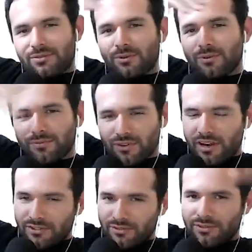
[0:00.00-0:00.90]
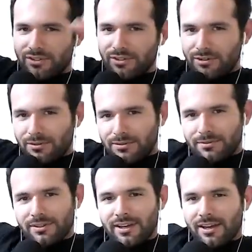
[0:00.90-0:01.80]
transfers too.
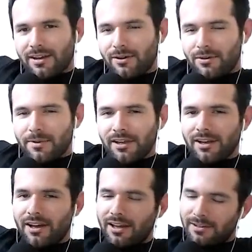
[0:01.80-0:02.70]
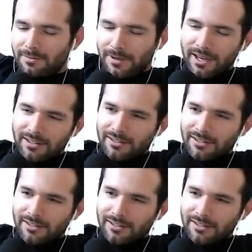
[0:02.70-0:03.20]
Yeah. Oh my god, man.